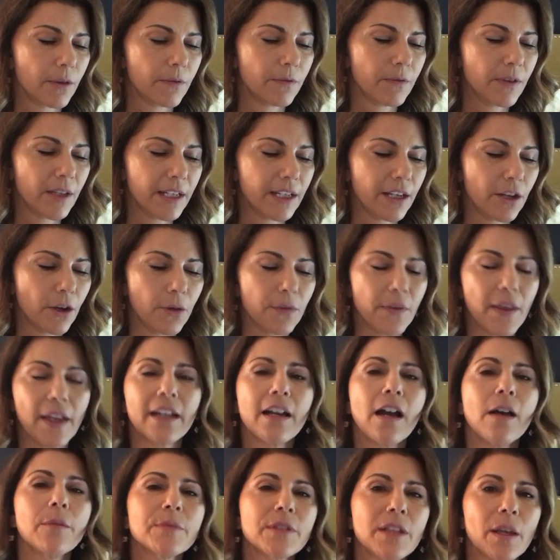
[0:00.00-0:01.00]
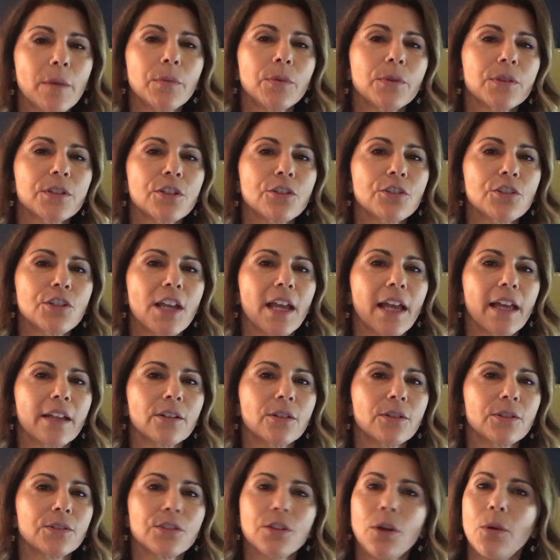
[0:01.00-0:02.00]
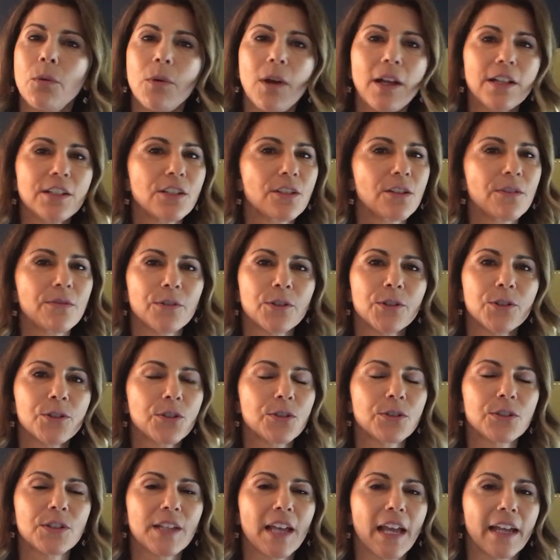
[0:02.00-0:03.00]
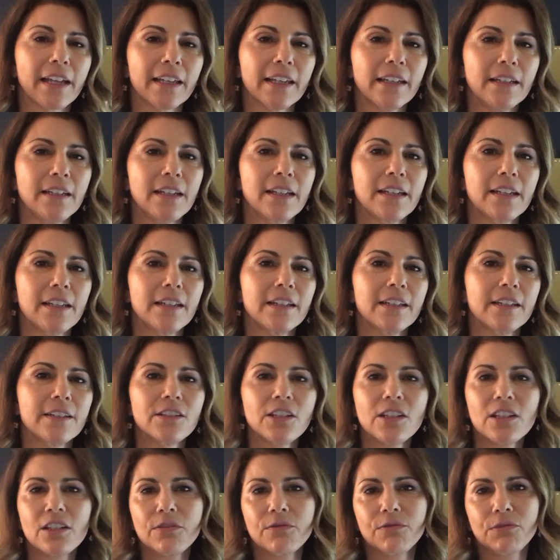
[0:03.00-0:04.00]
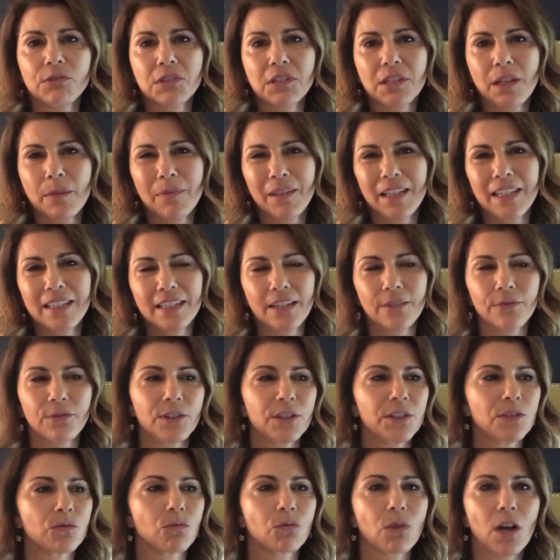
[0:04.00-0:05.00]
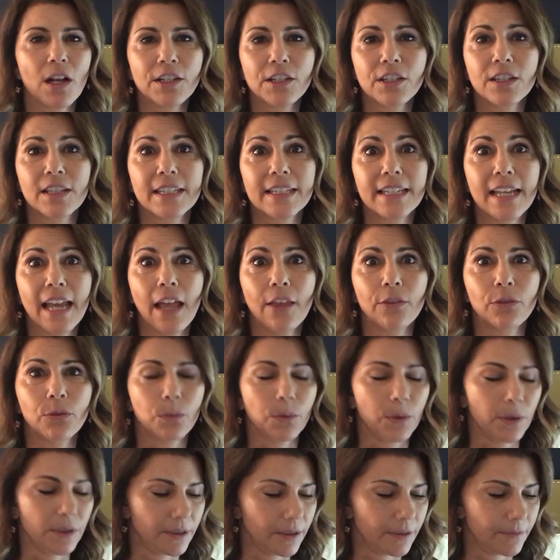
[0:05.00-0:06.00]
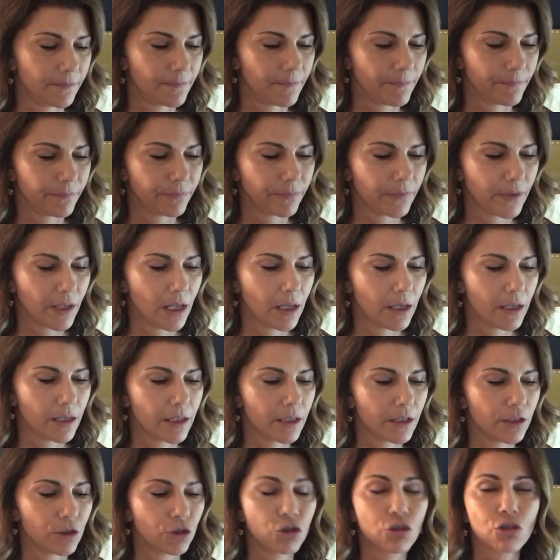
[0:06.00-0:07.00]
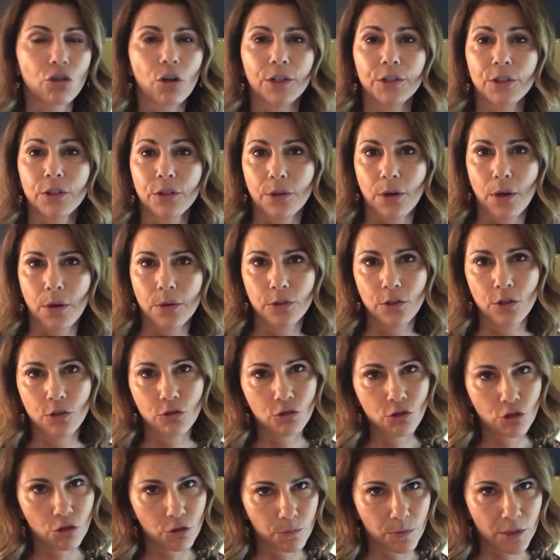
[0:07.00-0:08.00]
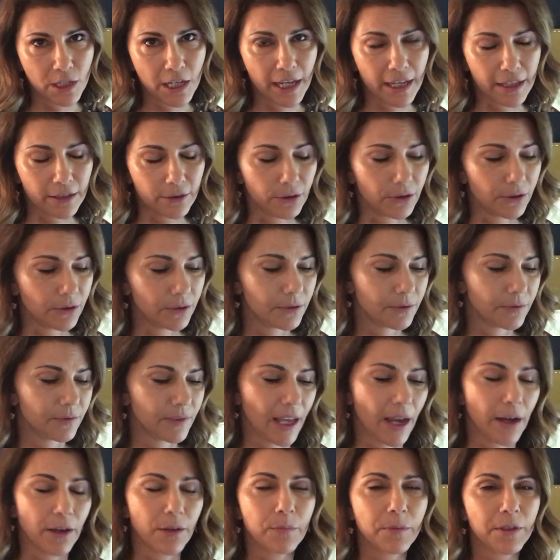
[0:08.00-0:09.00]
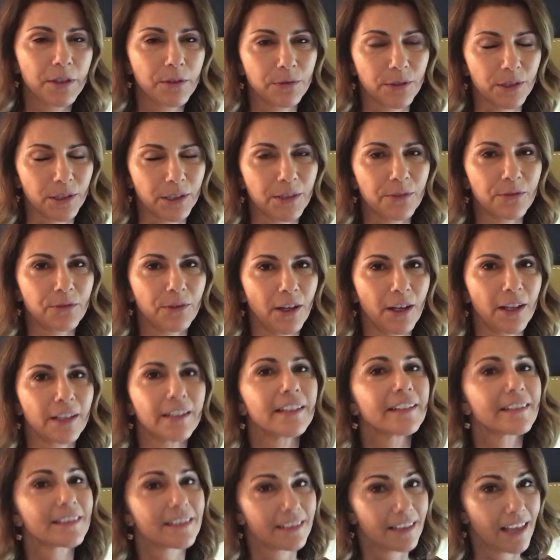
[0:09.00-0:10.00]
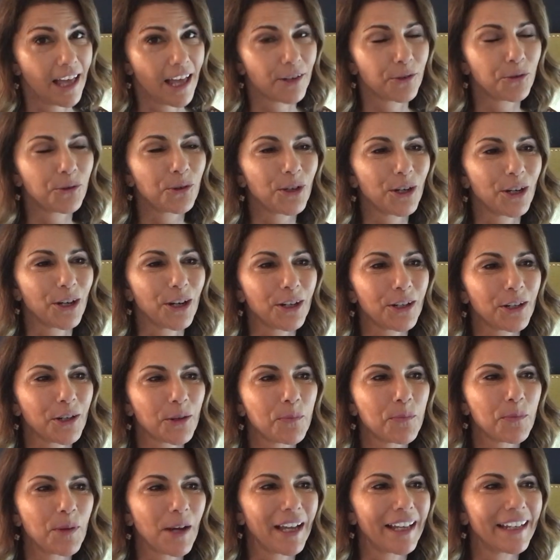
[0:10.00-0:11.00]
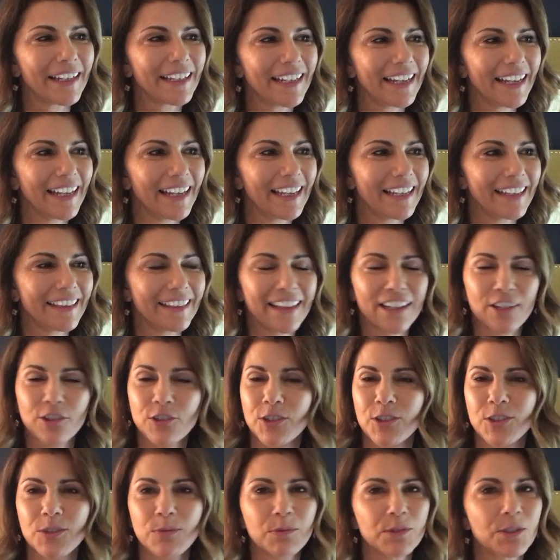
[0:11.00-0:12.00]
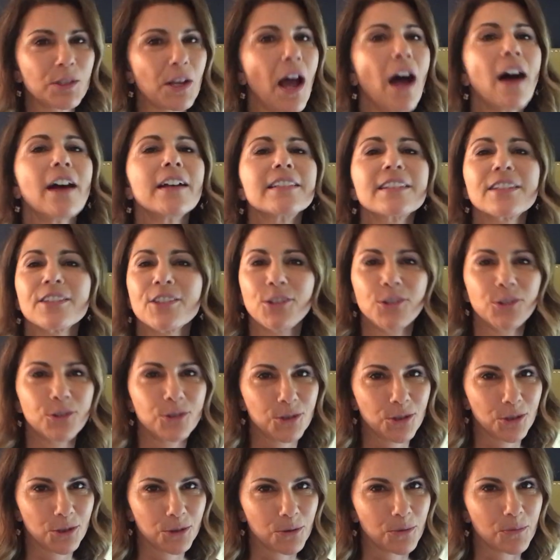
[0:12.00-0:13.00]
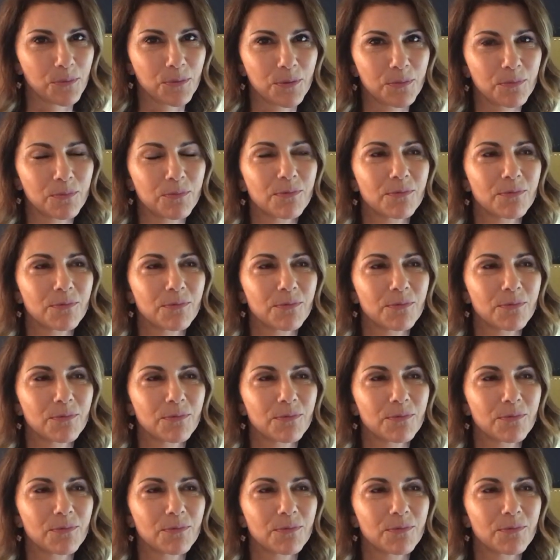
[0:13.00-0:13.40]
video that comes up on your channel. Don't watch the first or second. Just for something different, watch the 10th one. Start your own YouTube channel. That would be really fun. It's a lot of work, but there's tons of YouTube